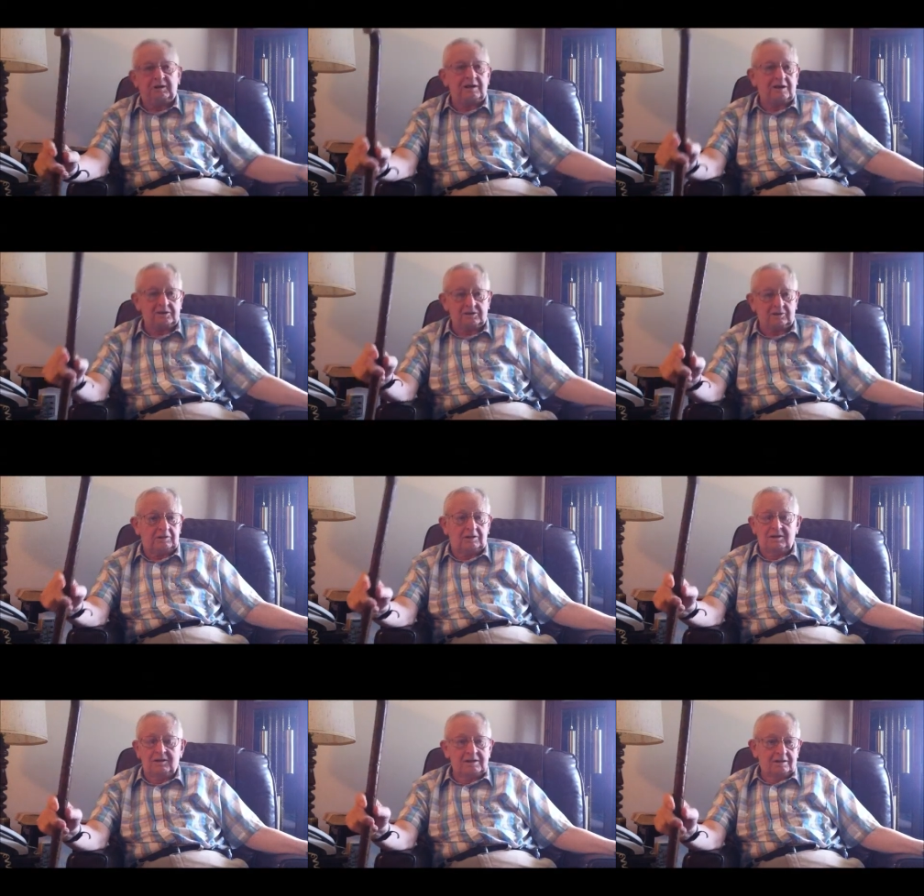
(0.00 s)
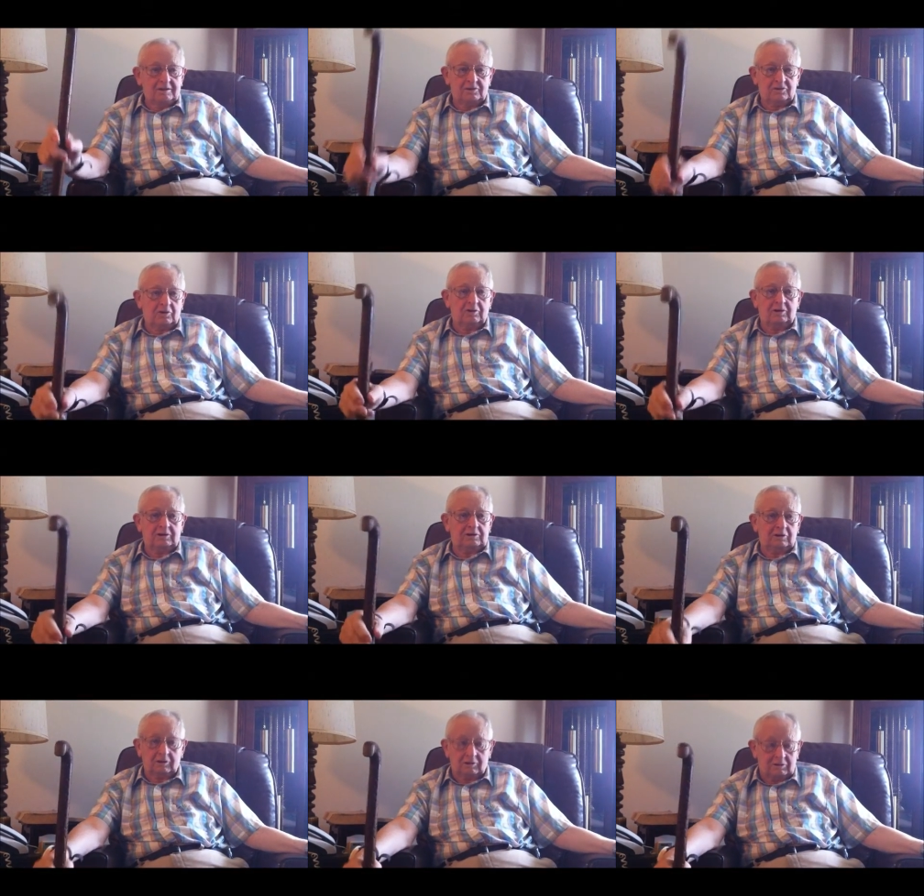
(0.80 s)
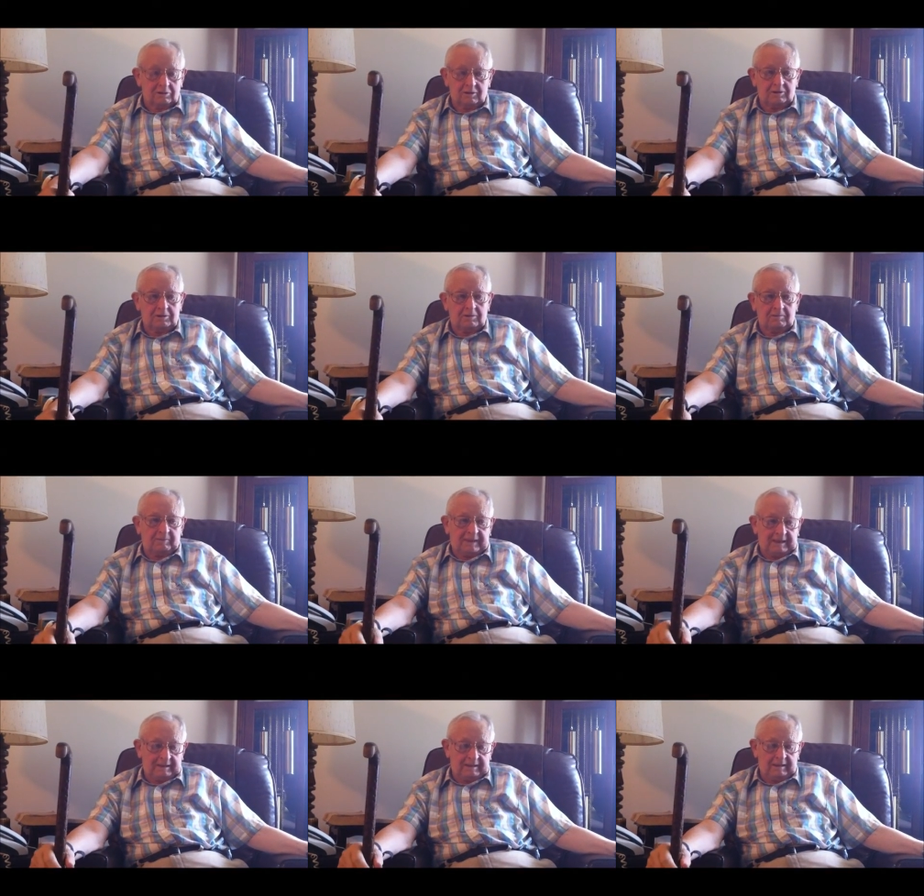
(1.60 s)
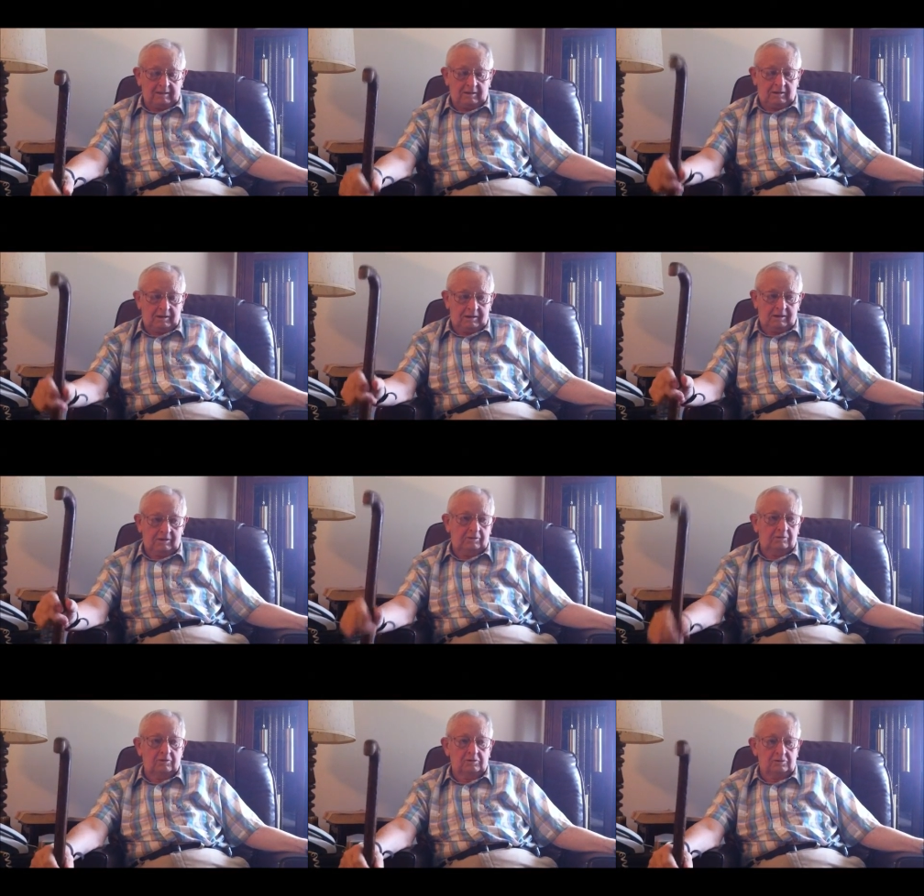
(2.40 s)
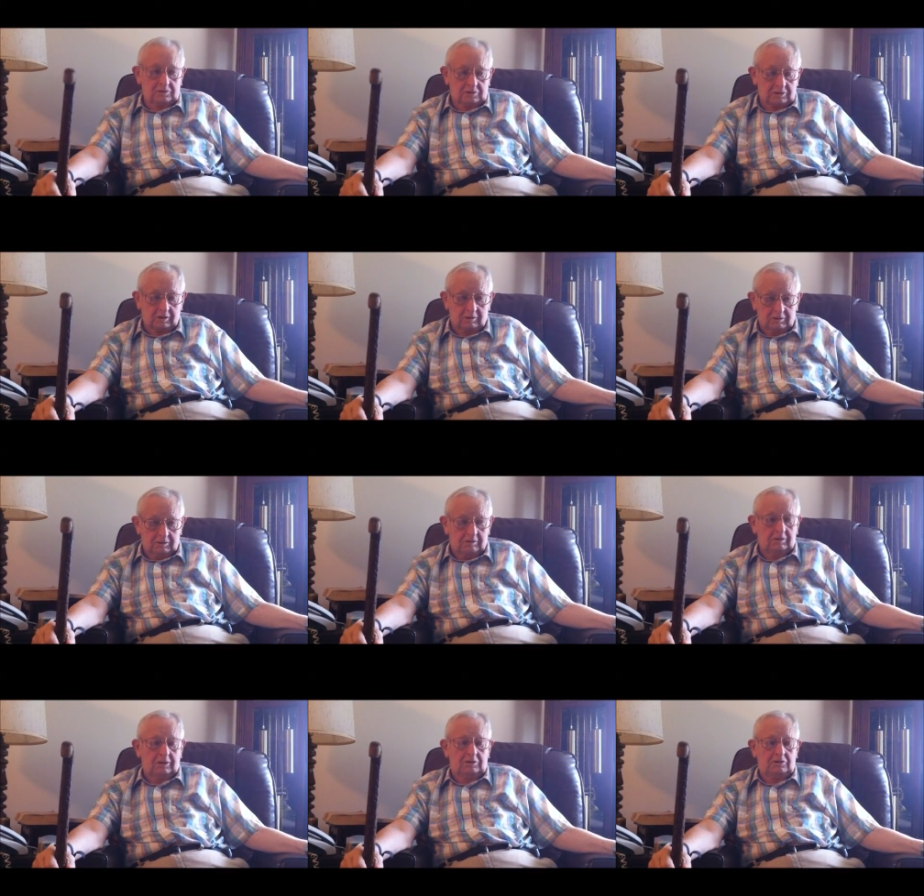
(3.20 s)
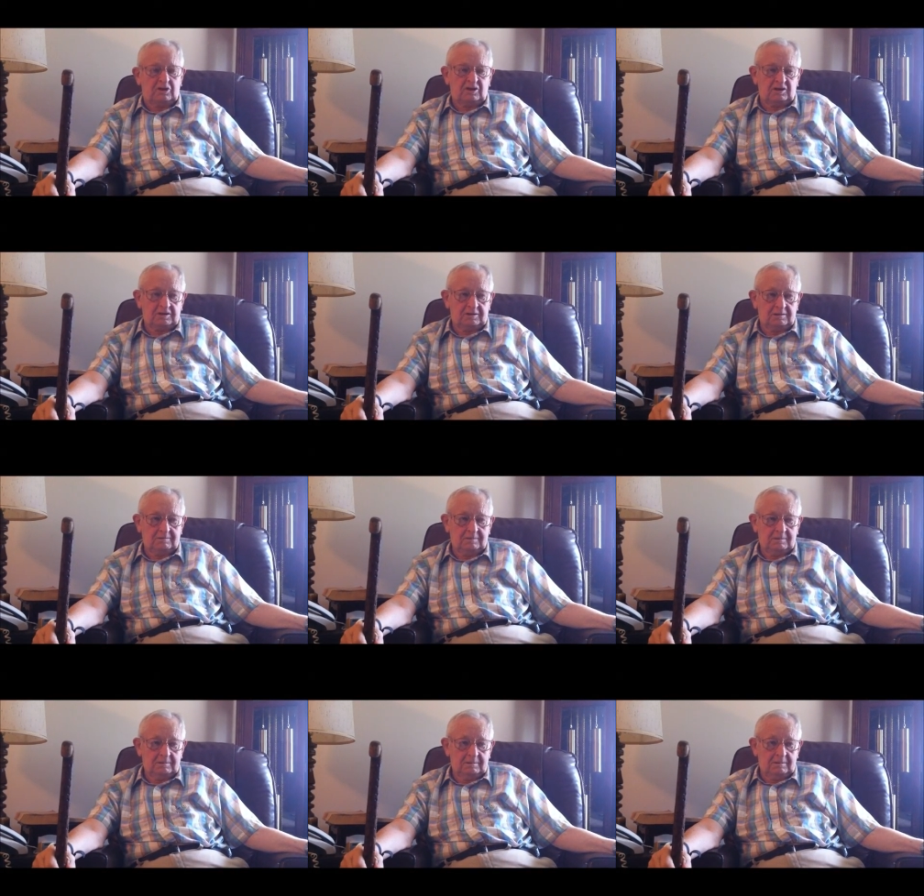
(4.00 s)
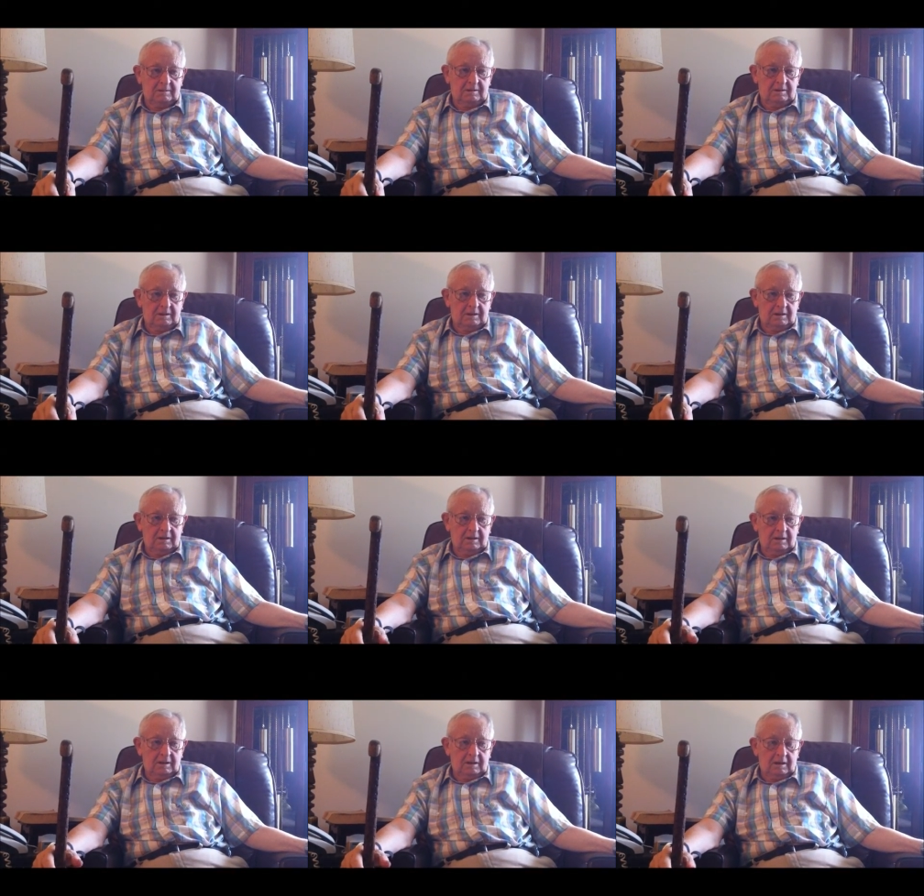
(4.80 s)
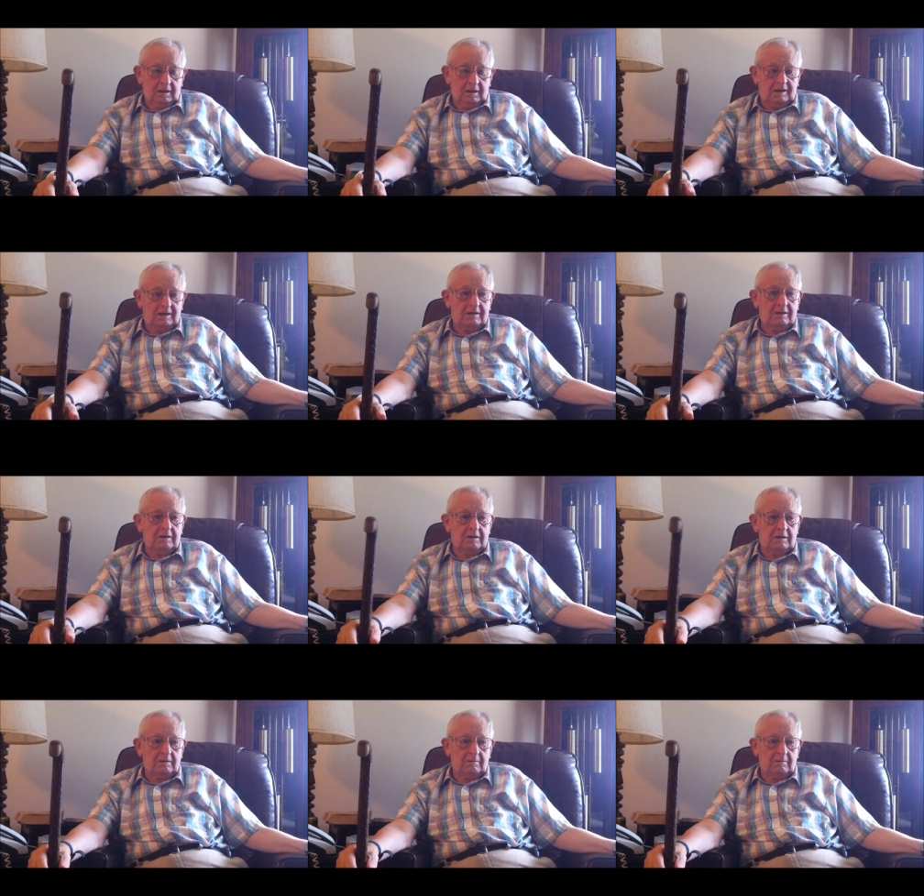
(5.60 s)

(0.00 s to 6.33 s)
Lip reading: when I started to learn to kill skunks. And